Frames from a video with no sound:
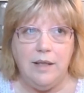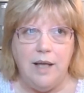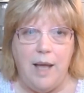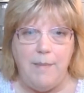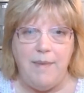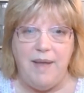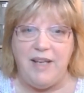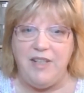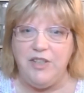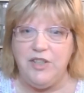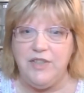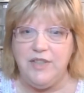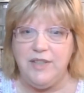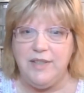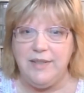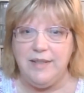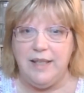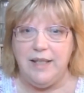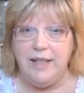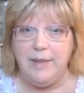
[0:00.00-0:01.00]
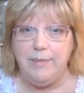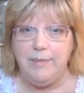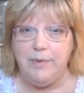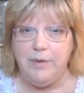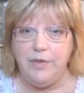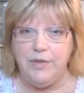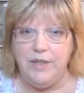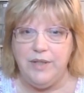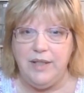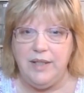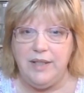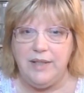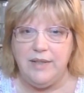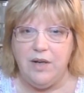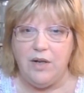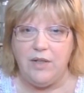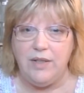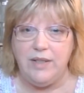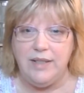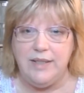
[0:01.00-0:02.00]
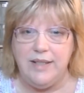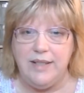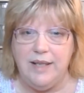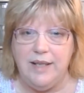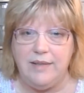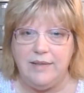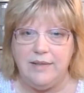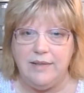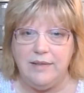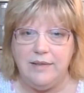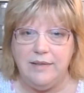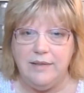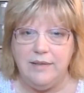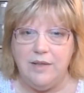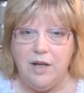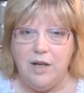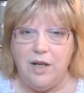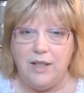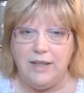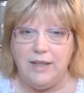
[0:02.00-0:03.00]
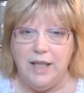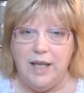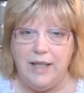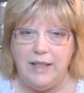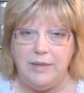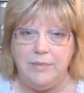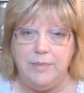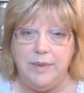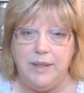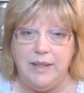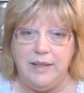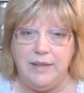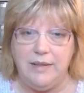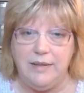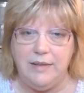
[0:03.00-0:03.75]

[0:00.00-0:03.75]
I'm anxious to see it in person. It's hard to tell online, but